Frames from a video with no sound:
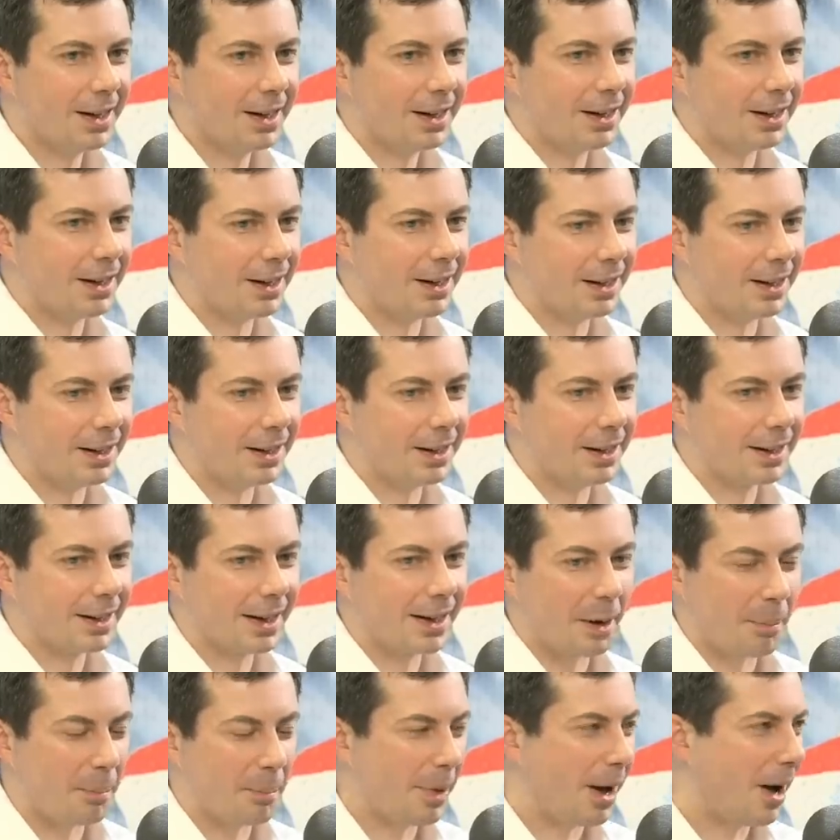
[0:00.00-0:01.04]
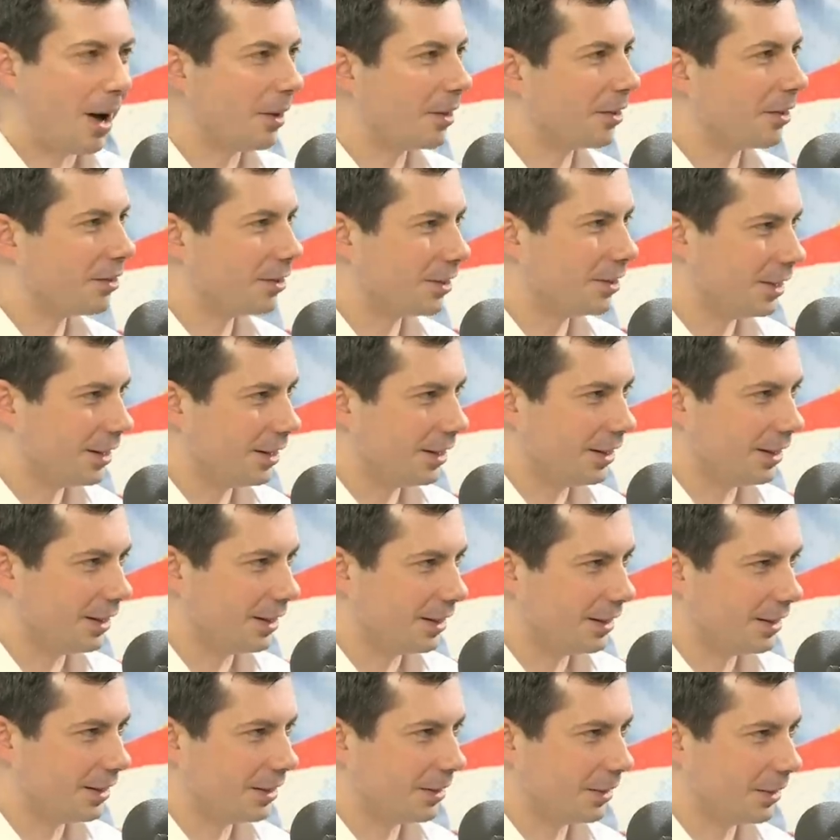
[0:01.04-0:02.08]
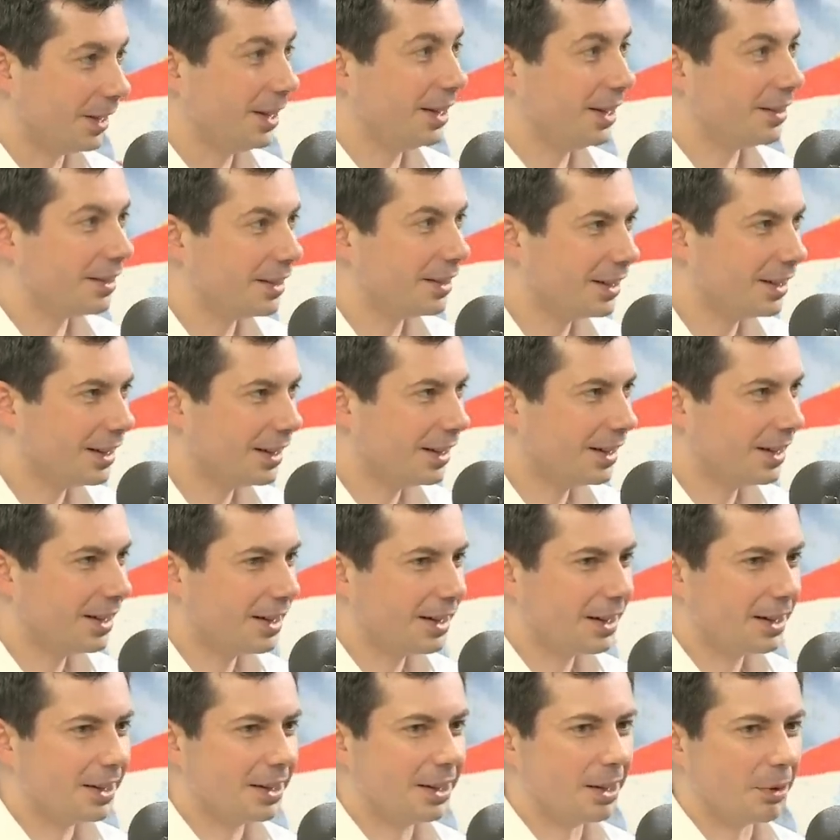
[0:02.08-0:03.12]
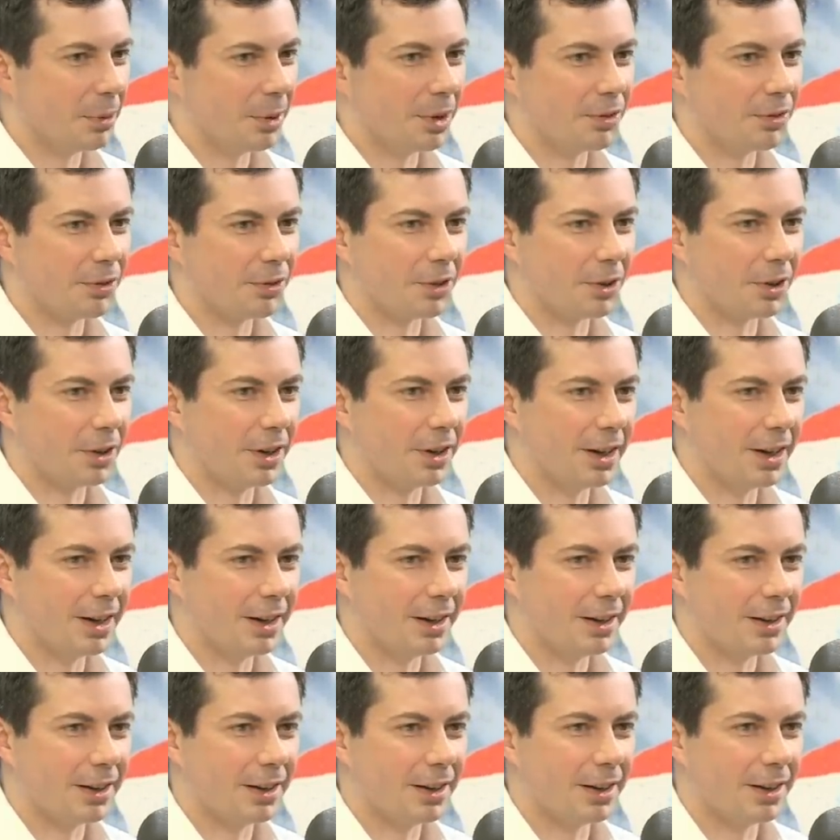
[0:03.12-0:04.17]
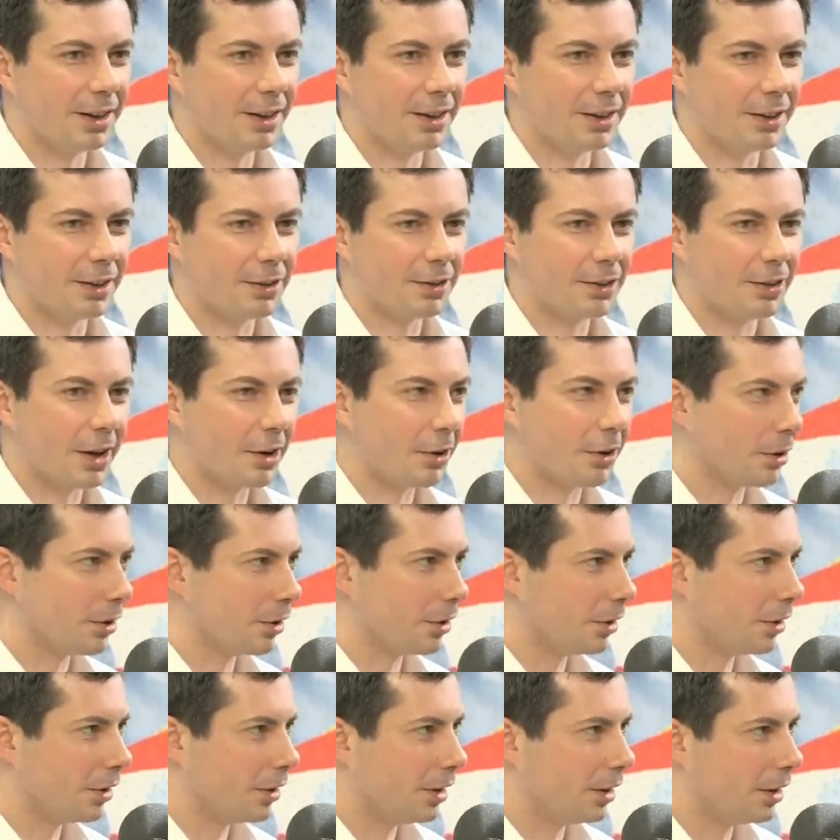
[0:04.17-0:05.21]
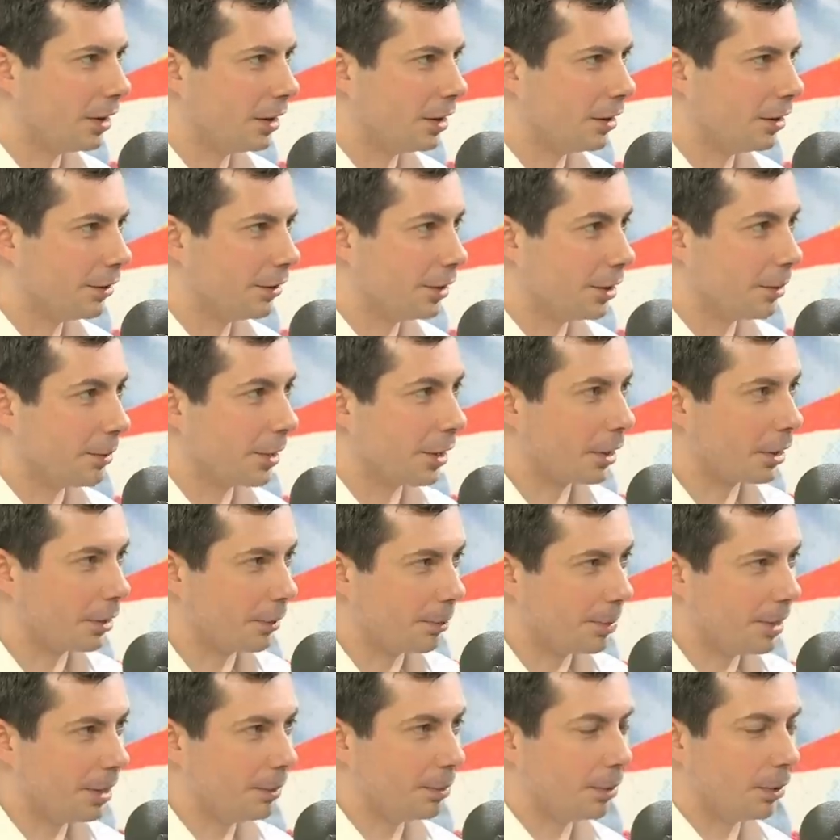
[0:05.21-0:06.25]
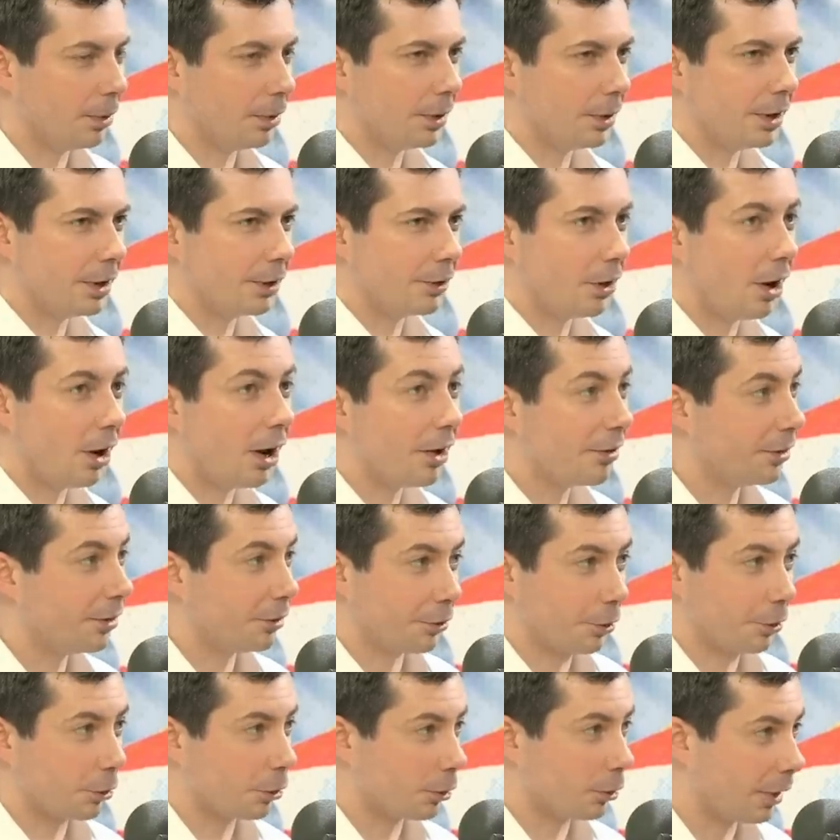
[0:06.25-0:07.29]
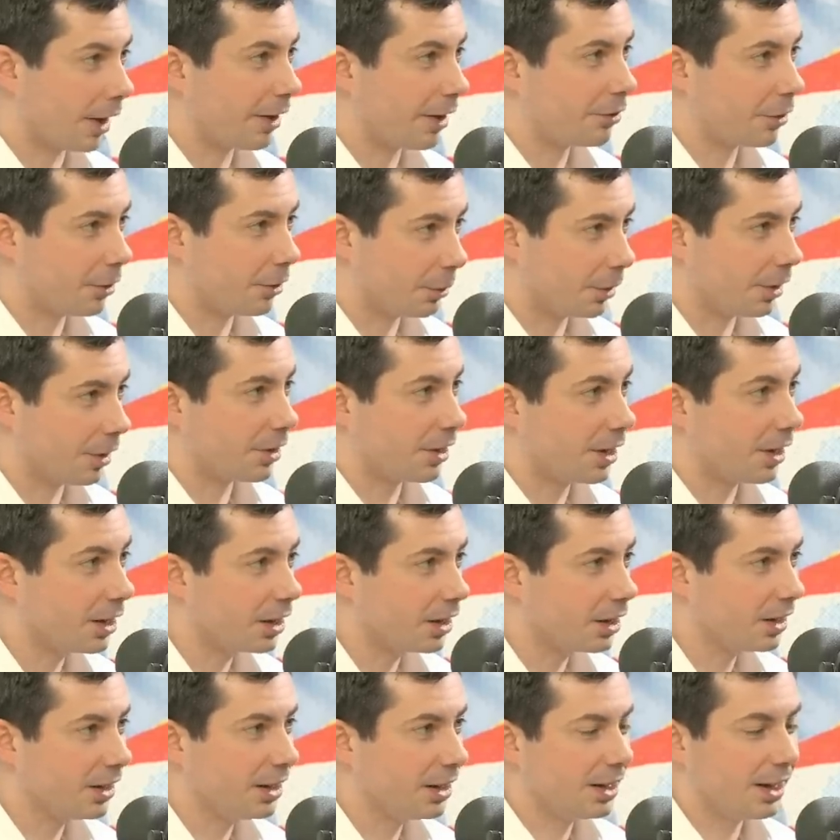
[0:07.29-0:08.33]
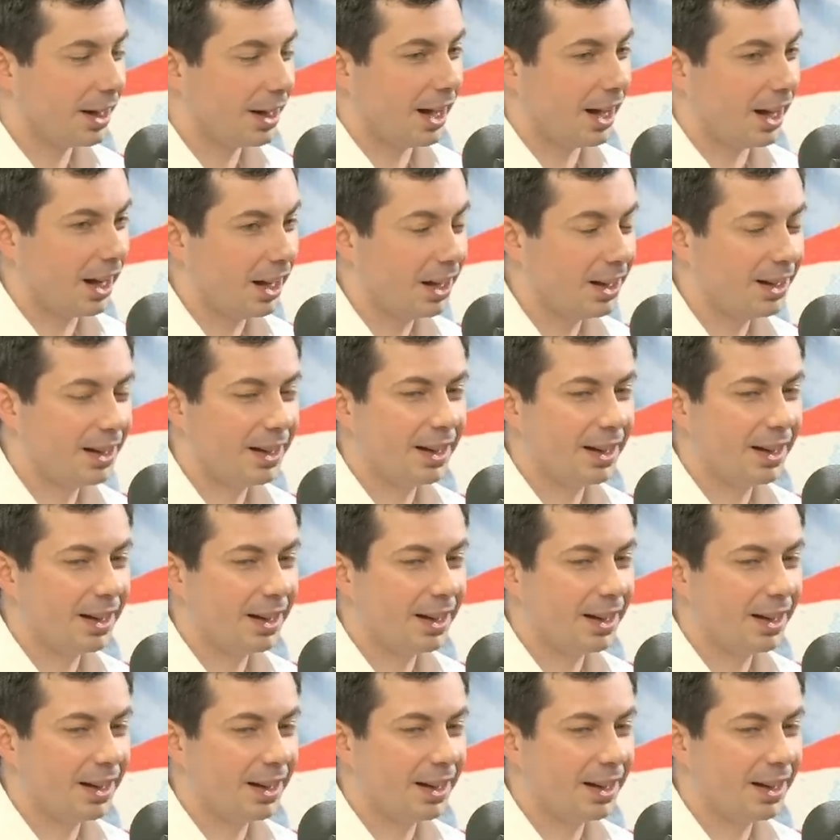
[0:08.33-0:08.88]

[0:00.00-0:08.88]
uh, kind of policy elite that we forget that the center uh, of the American people is often further left than we think, A,